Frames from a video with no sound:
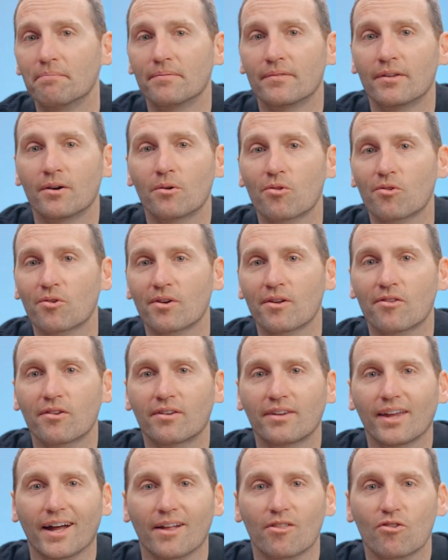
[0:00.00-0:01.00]
No strings
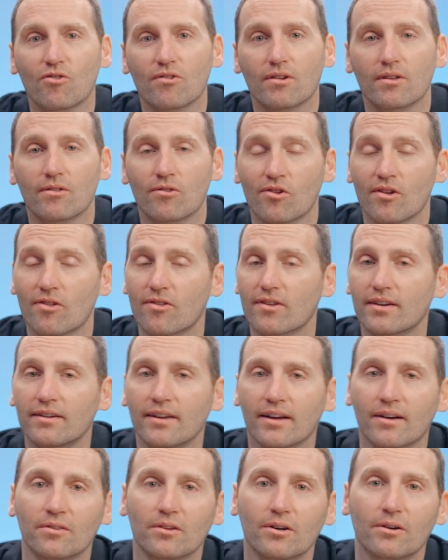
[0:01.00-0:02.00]
attached, just hit
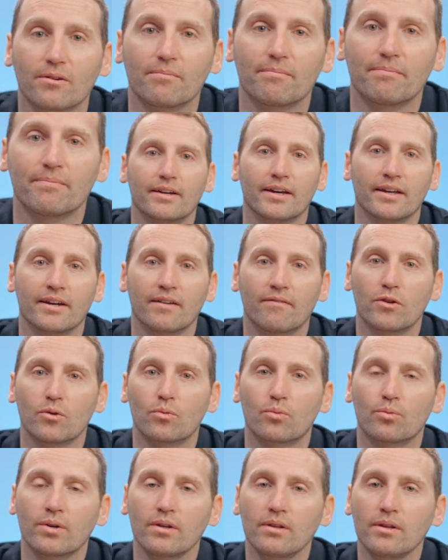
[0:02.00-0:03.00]
download. And if you
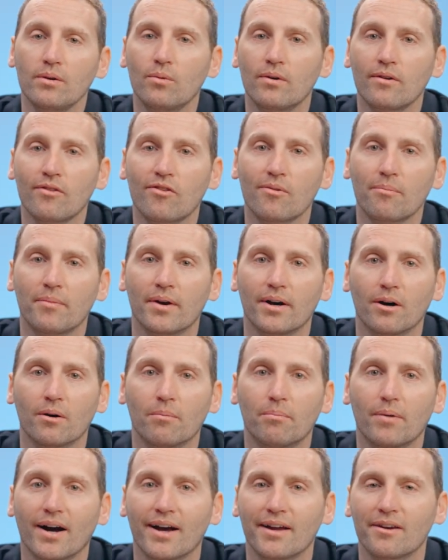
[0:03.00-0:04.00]
really want some
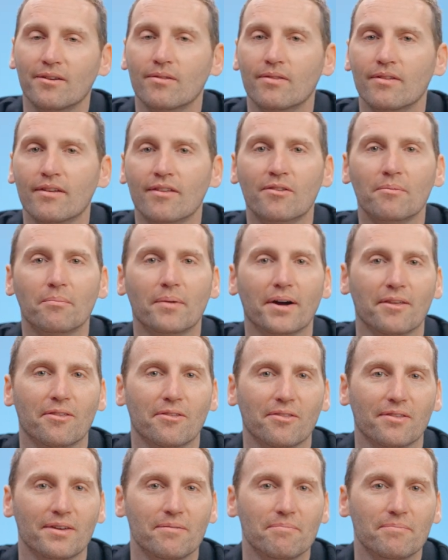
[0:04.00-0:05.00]
help, I do these in my
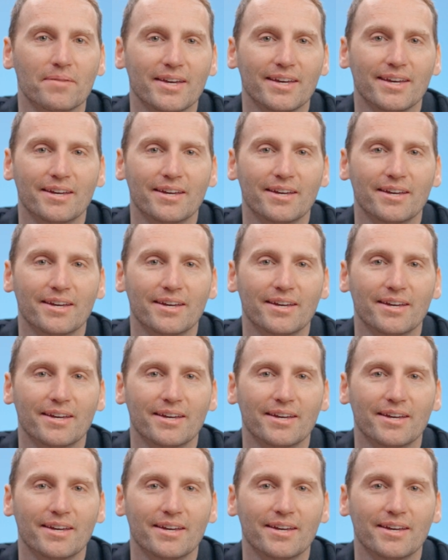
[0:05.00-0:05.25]
sleep.